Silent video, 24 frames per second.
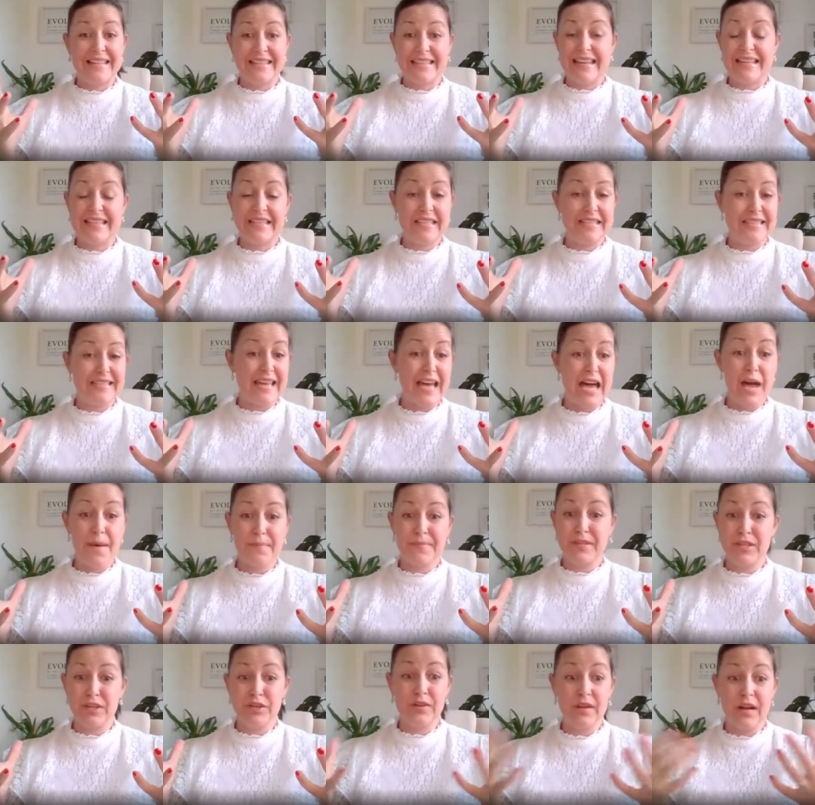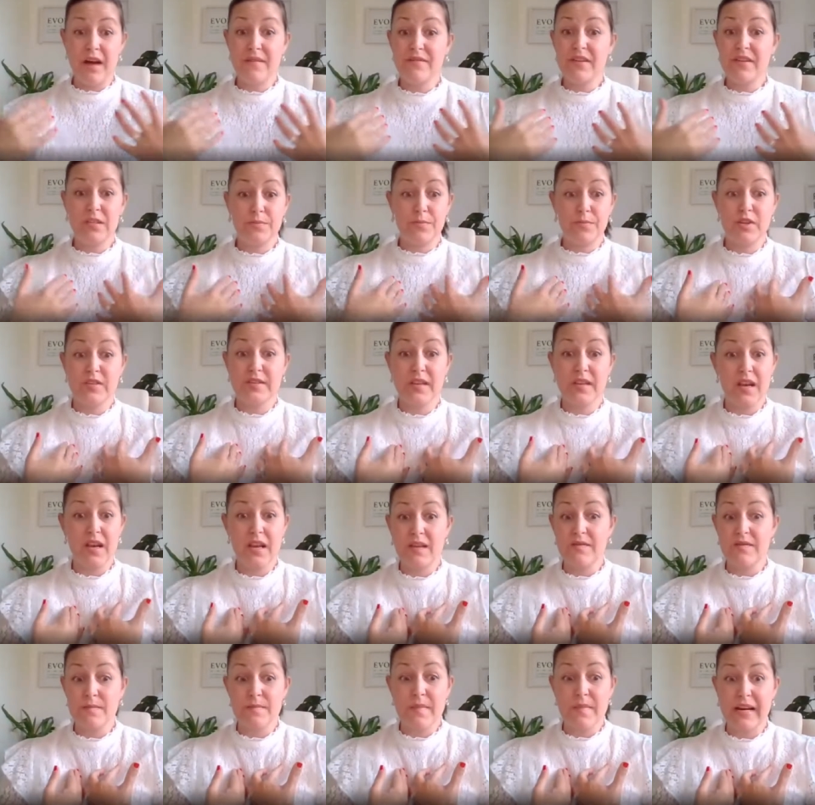identity, absolutely. I've experienced
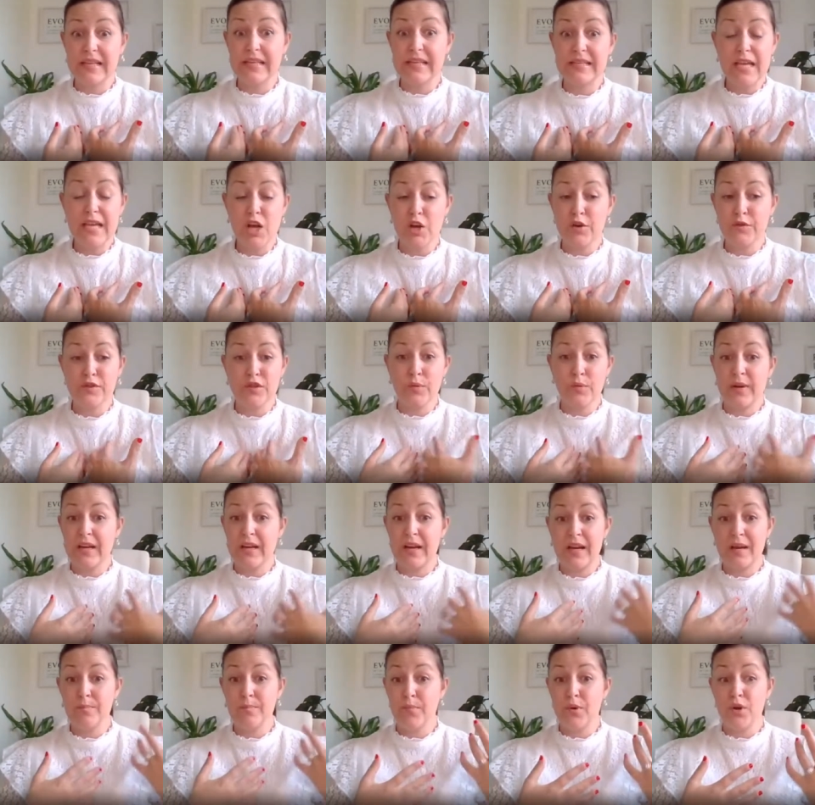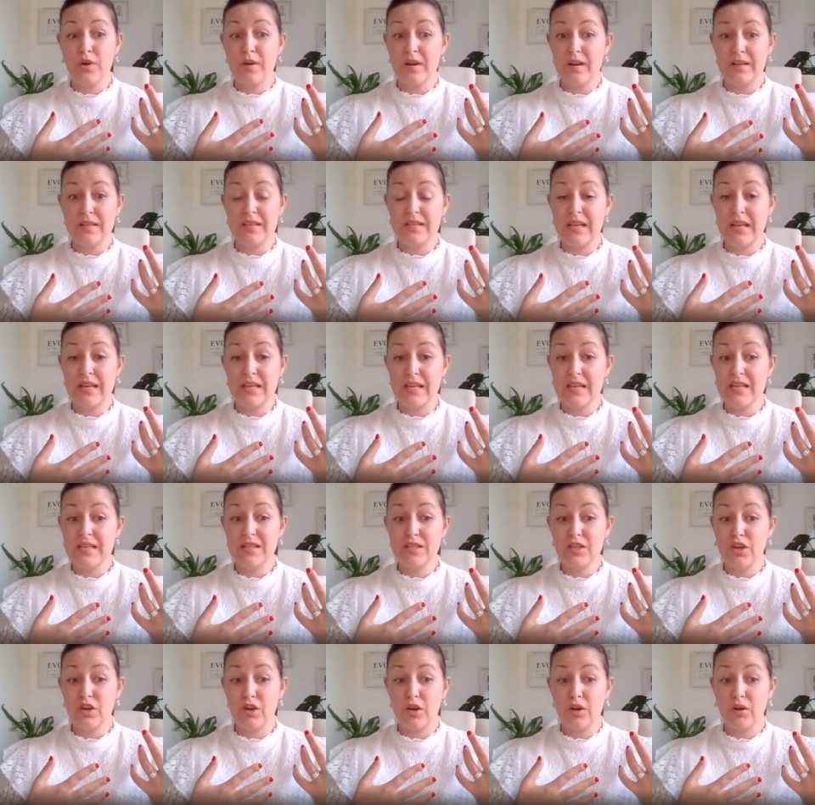that even myself. So when I had burnout ten
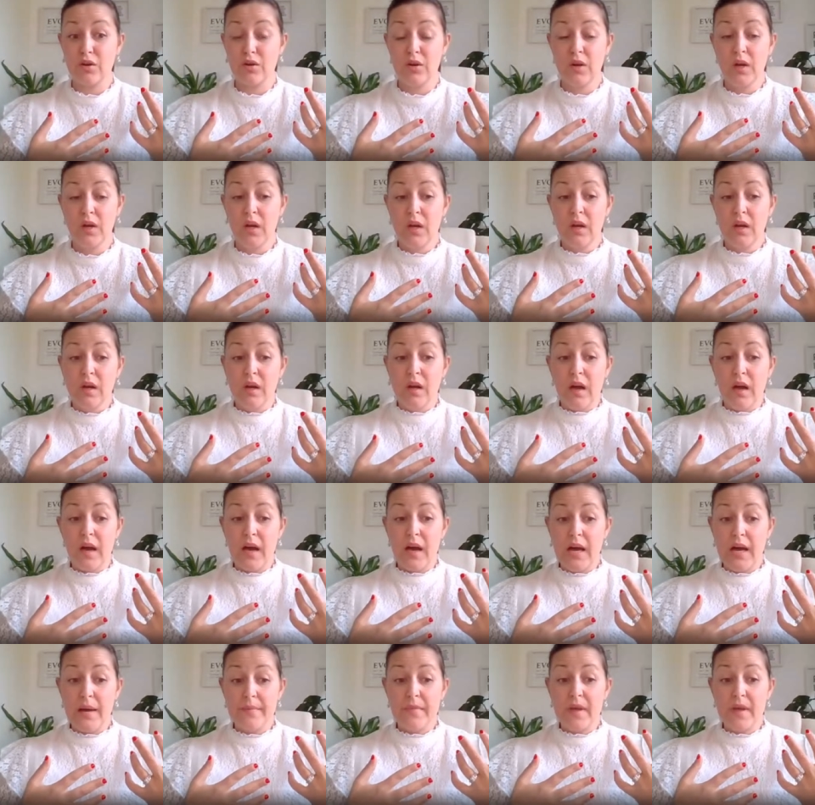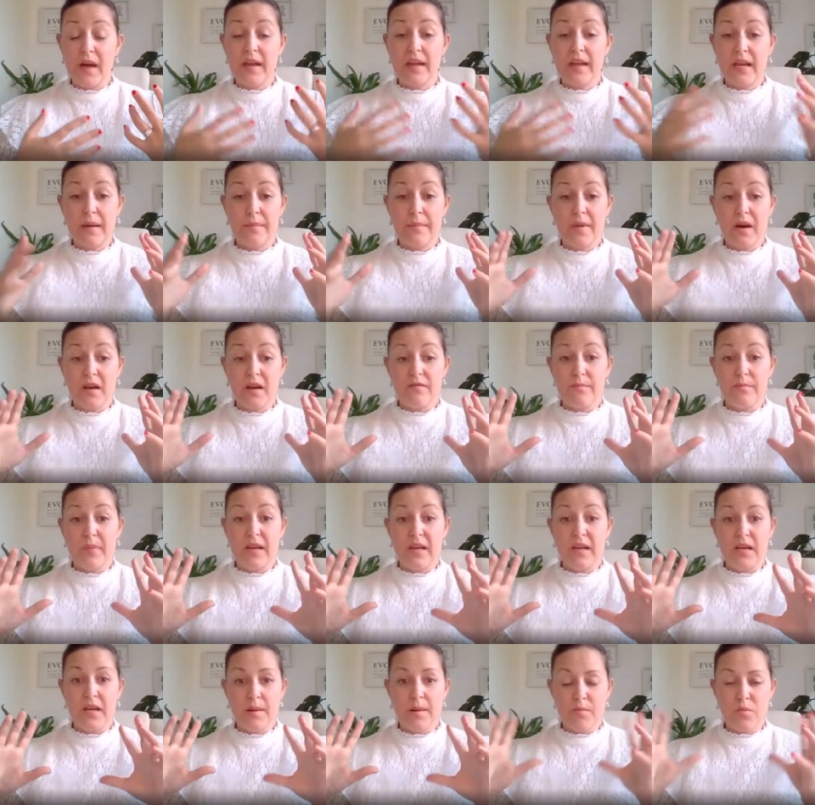years ago, Um, I came out of
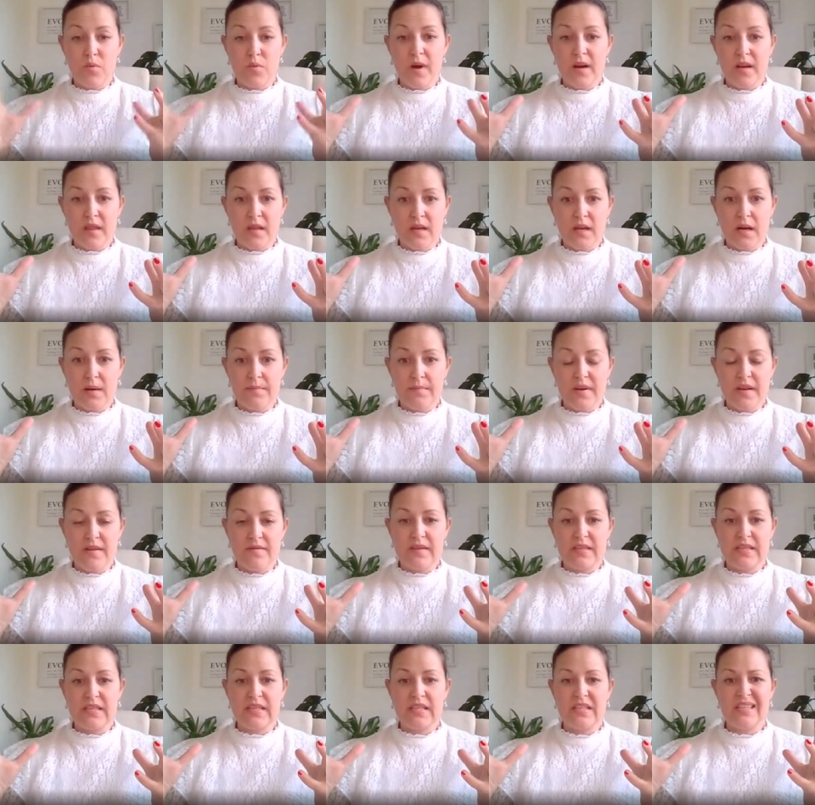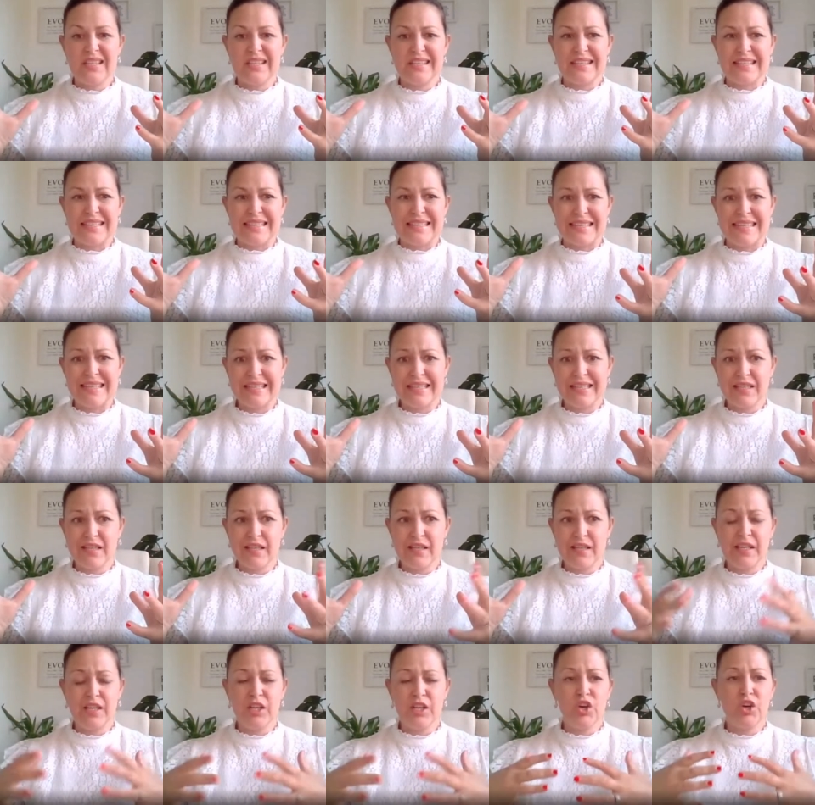being number one in the company for six years
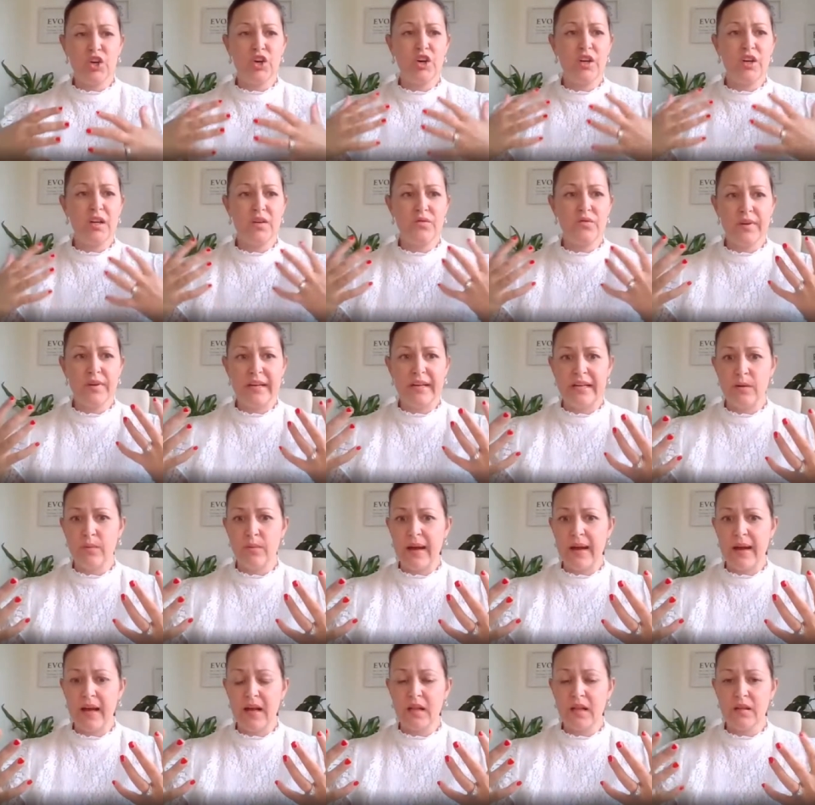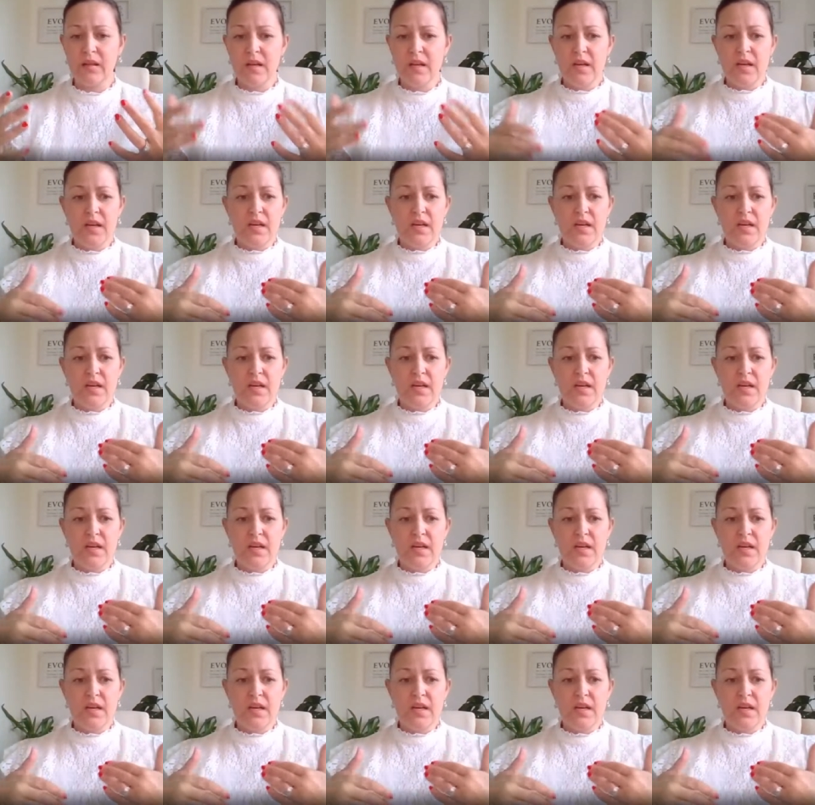consistently, earning really well,